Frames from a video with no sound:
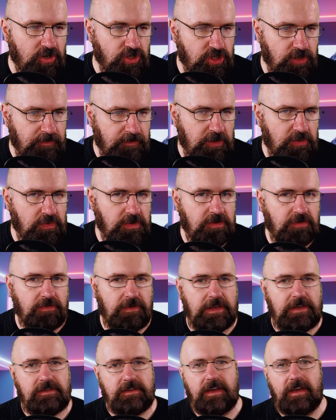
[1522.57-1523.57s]
Or should we do
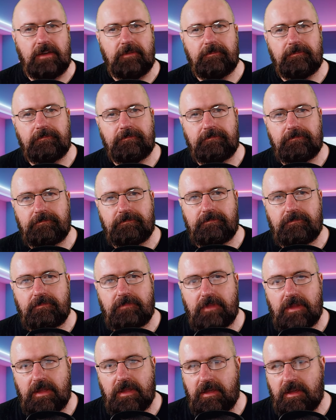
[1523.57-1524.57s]
Krita?
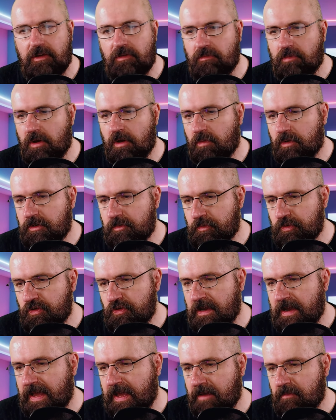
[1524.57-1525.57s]
What, what would
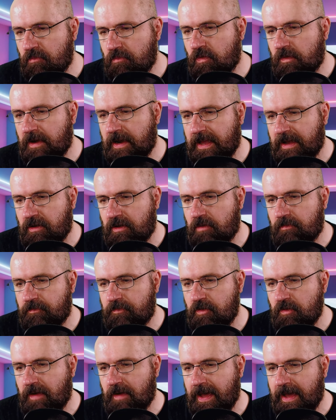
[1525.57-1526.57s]
you like more? Like
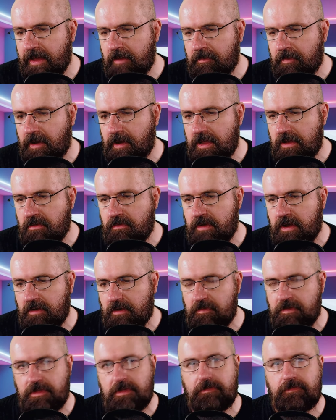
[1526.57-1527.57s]
ComfyUI playing
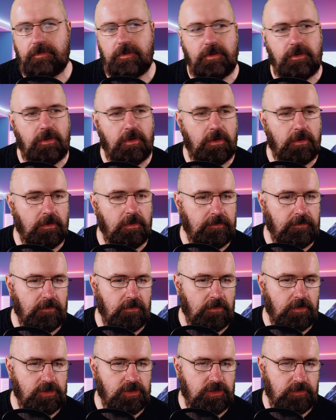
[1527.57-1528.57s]
around with different nodes?
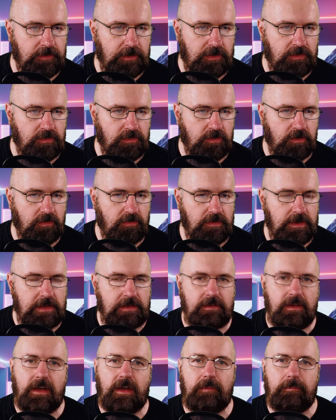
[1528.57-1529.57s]
Or should we do
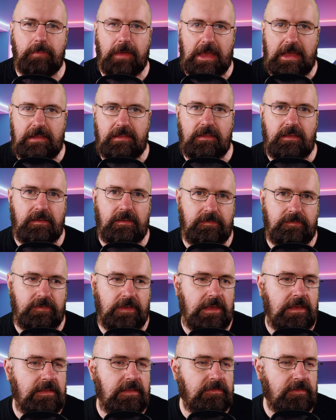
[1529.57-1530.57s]
Krita painting
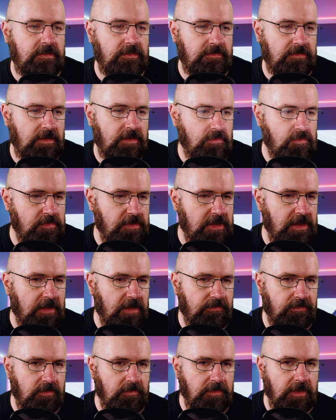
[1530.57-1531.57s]
scenes and see what we
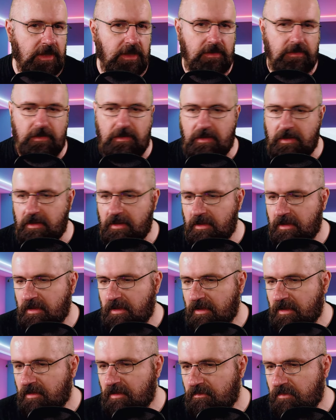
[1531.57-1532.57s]
get from that?
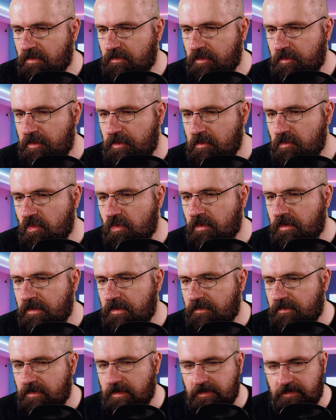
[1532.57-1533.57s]
What would be more
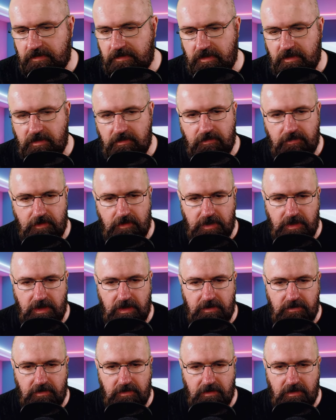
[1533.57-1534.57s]
interesting for
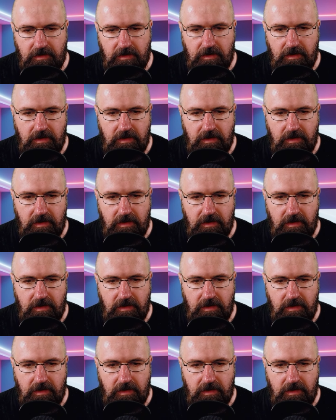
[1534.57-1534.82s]
that?